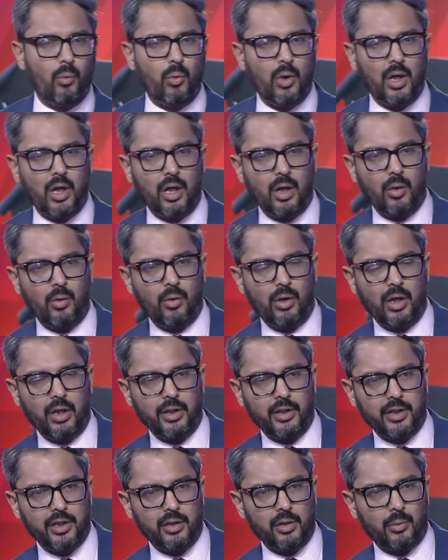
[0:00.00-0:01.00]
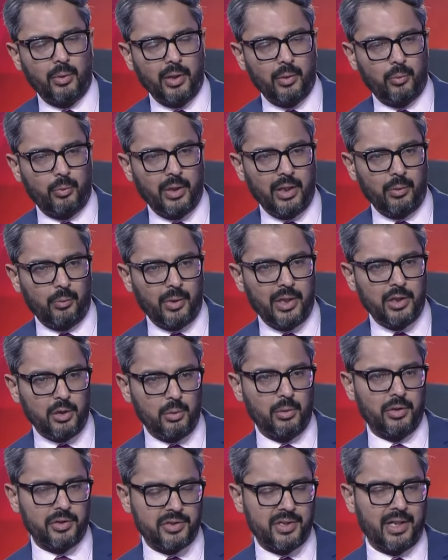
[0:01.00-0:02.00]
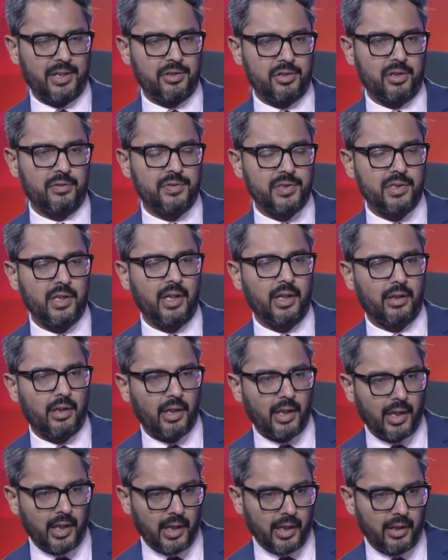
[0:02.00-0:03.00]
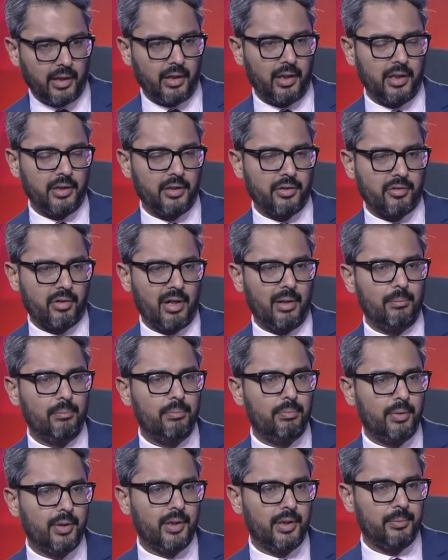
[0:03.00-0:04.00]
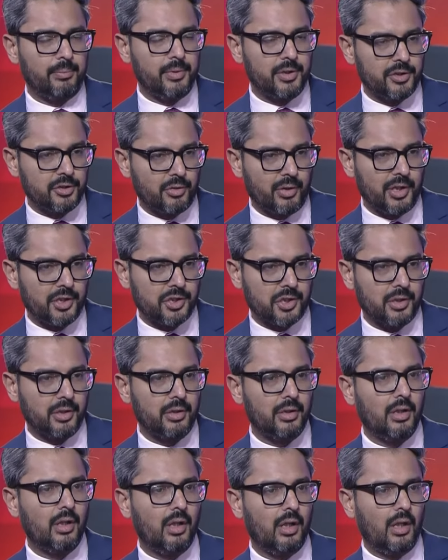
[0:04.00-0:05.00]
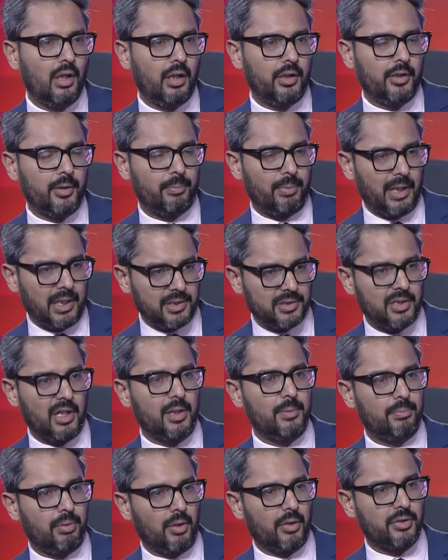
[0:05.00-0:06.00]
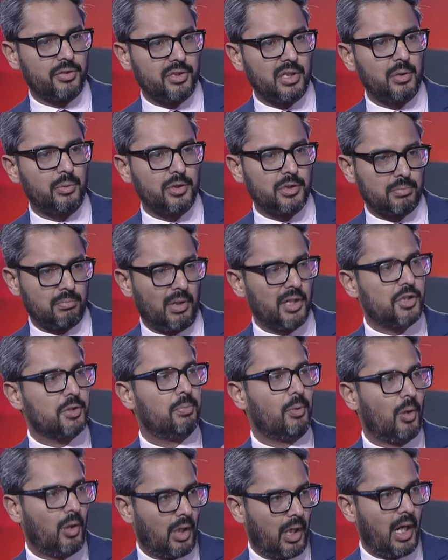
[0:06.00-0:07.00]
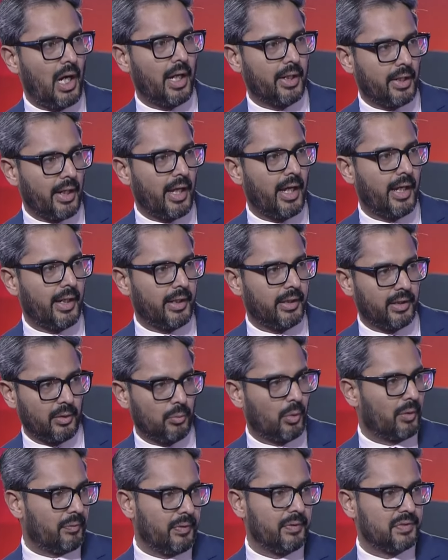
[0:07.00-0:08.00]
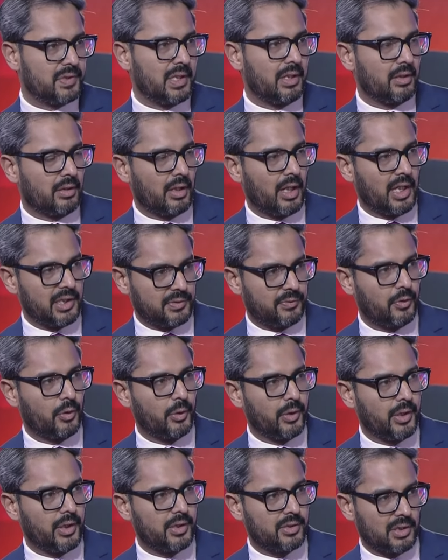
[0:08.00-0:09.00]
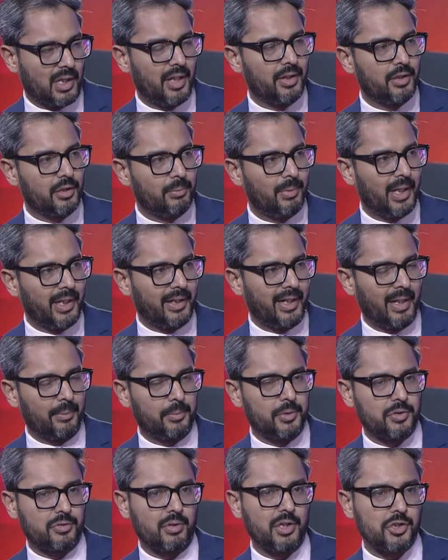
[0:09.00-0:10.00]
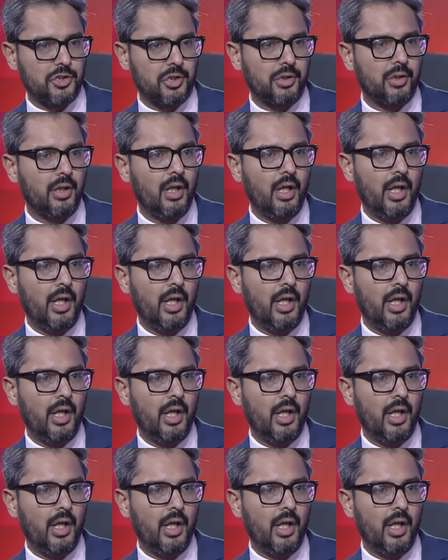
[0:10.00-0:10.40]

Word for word: What, you know, what, when you were Secretary of State and in the Trump administration, the Pakistan policy was much more hardline than what we've seen in the last four years under the Biden administration.